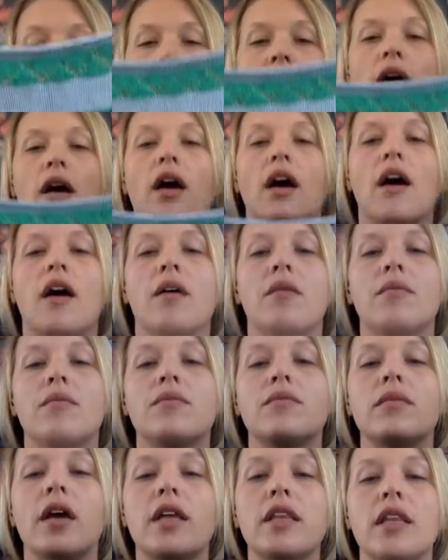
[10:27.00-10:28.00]

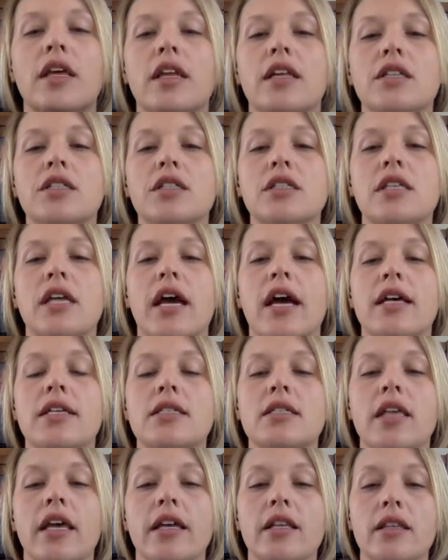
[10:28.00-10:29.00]
And then it just
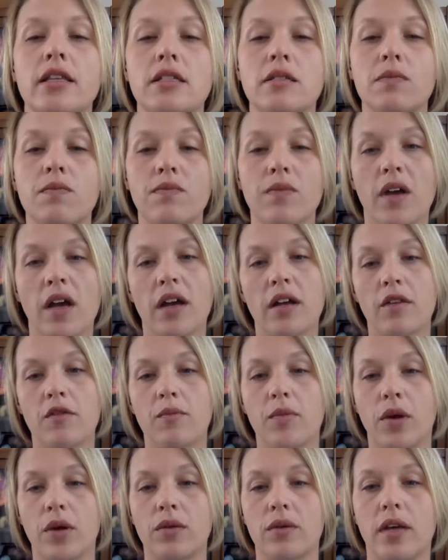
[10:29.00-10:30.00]
has like this kind of
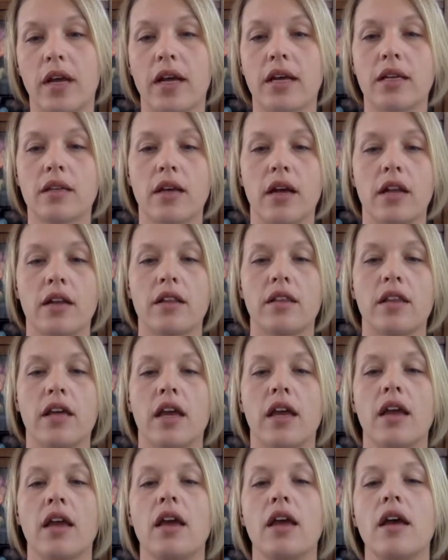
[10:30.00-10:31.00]
boat neck kind of
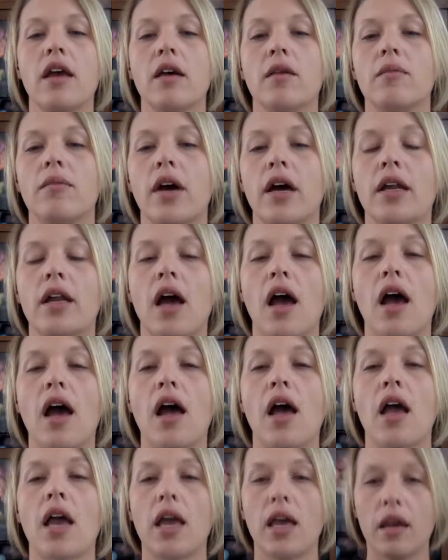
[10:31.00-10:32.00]
thing. But
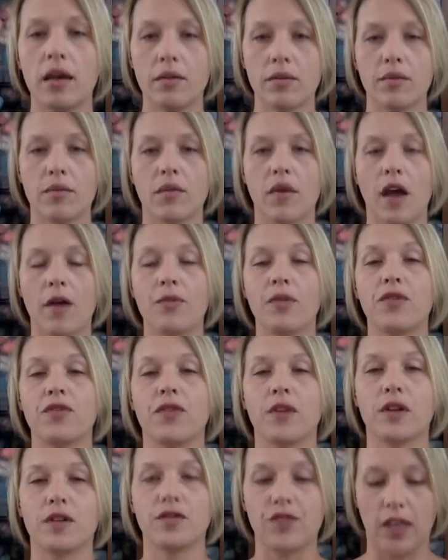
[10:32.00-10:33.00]
I
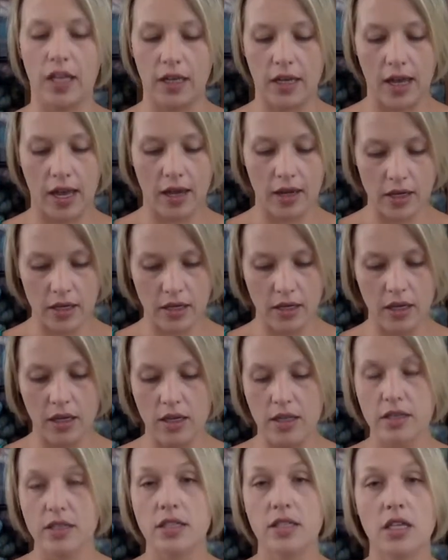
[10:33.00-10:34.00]
prefer a V-neck,
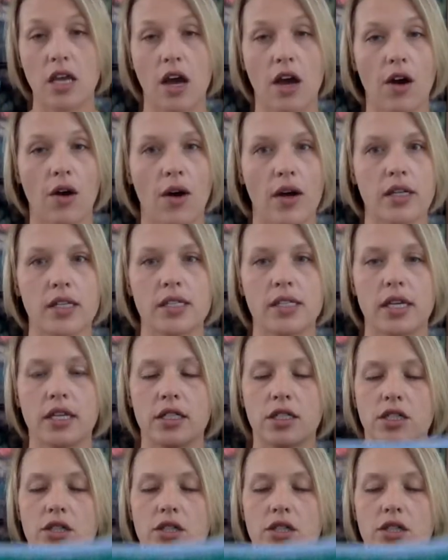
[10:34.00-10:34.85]
so I decided to